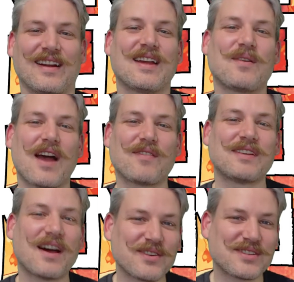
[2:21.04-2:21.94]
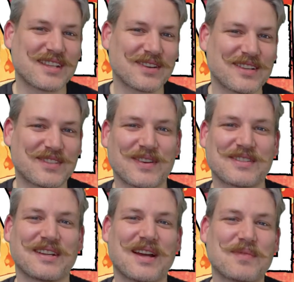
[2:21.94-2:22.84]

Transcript: Here we have another series finishing up.